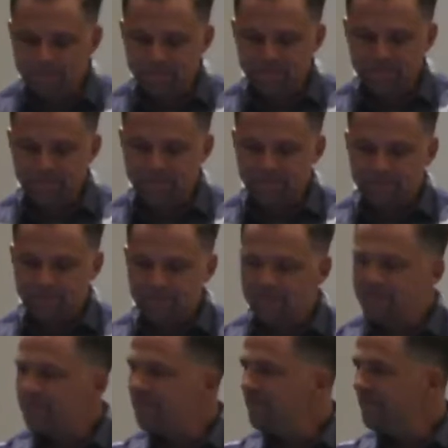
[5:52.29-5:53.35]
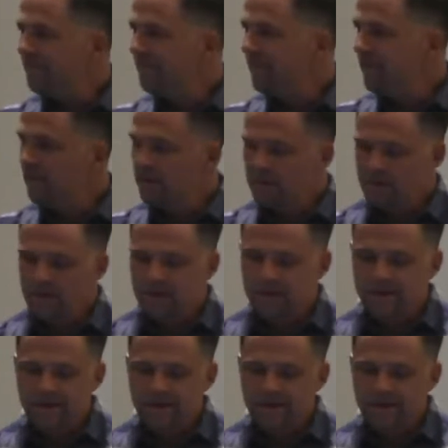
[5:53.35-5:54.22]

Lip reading: No one is speaking in this clip.